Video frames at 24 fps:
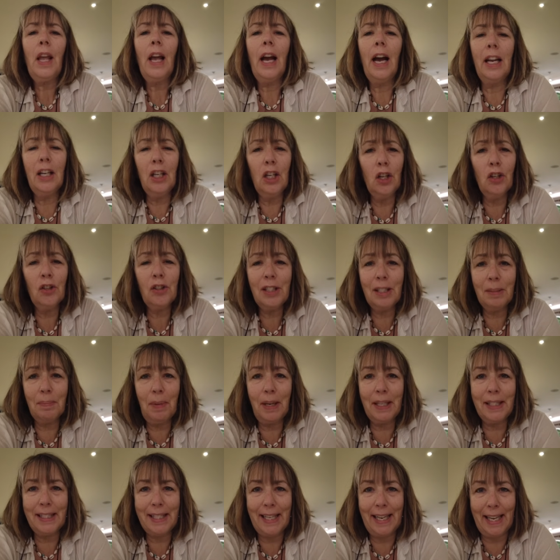and looked at
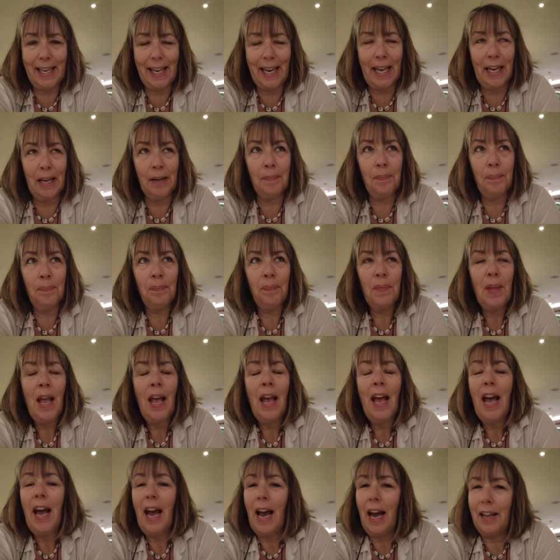my ticket,
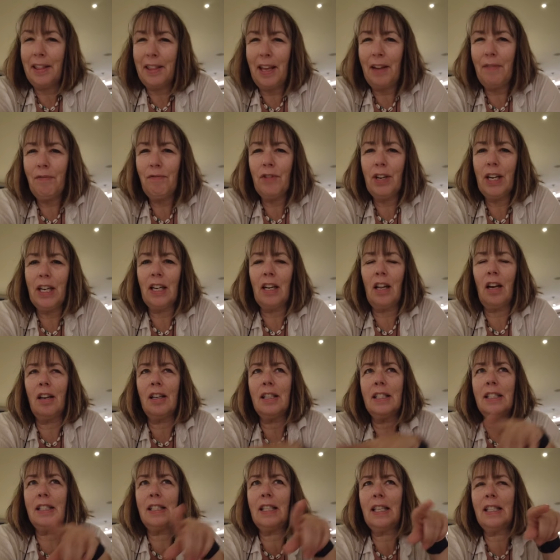and then
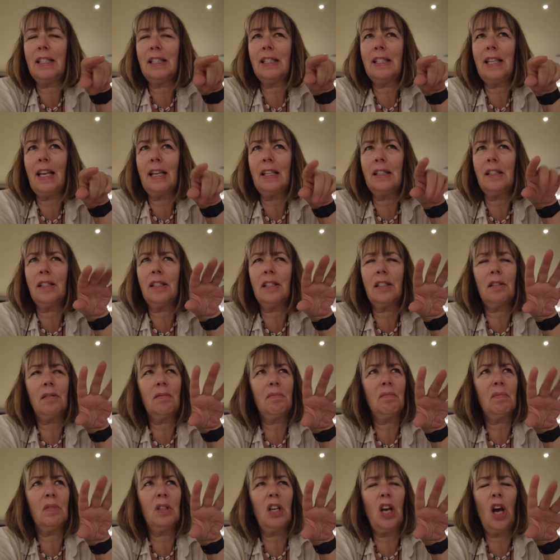realised it said
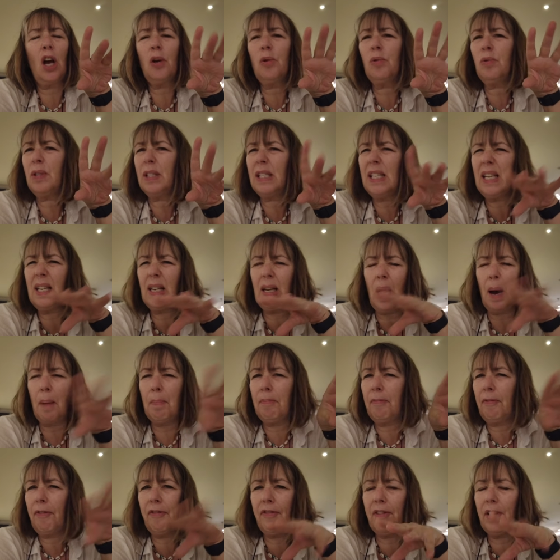Cozy
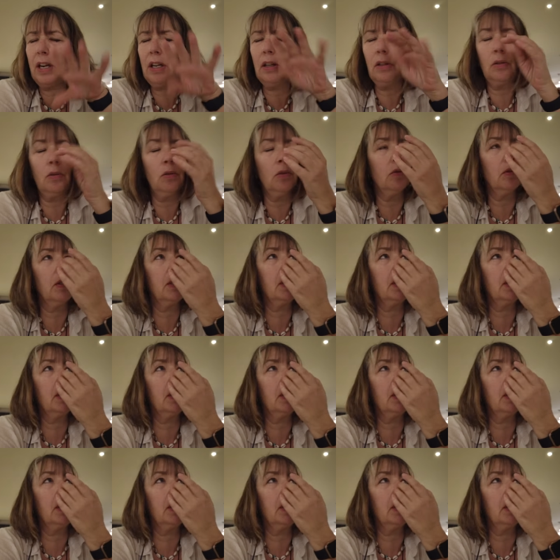Comfort or